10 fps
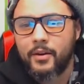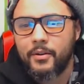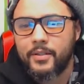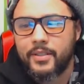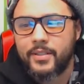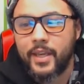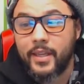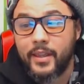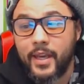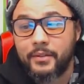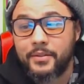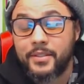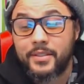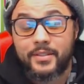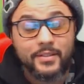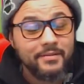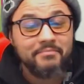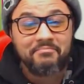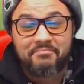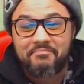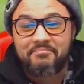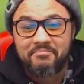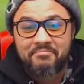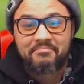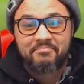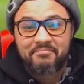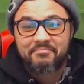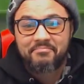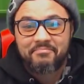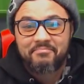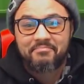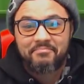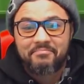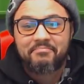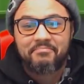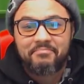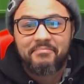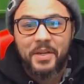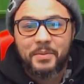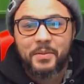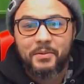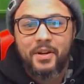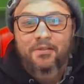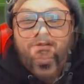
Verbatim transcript: say, that was that was pretty rough.